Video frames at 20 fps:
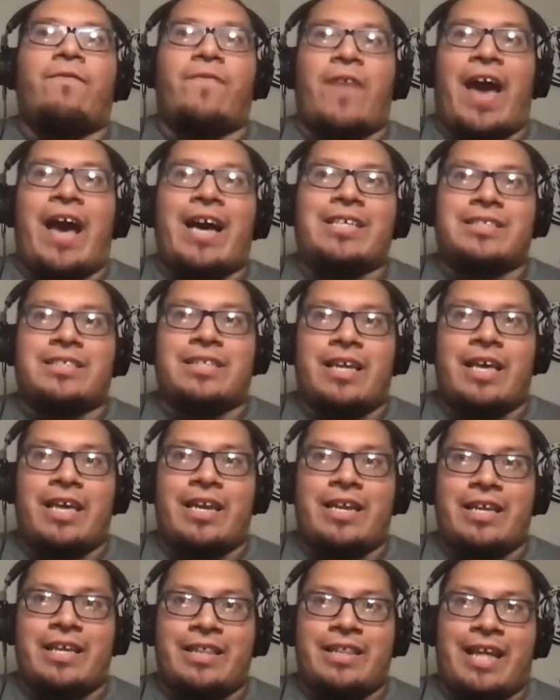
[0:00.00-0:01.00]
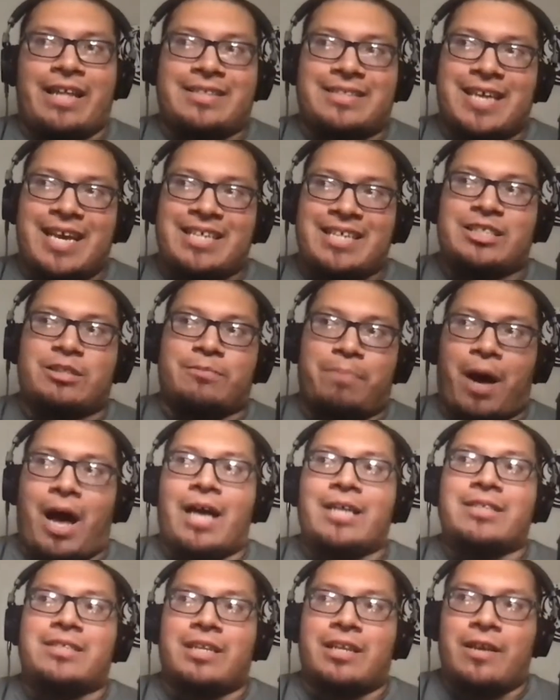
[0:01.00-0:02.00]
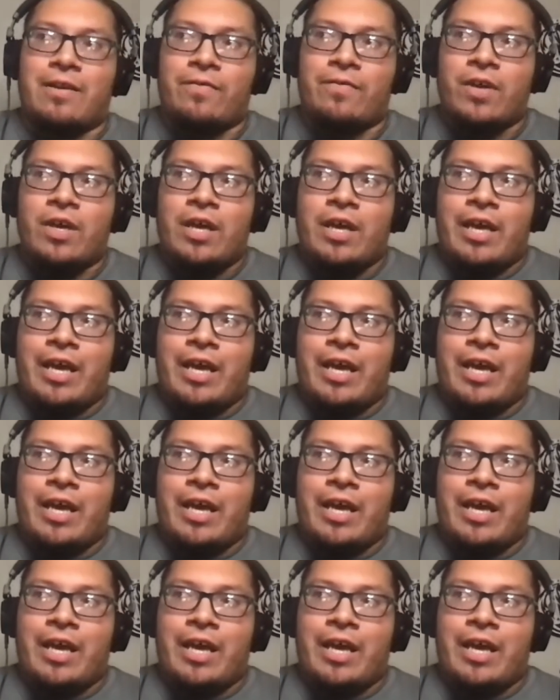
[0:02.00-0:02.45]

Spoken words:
vaccinated and that tests positive,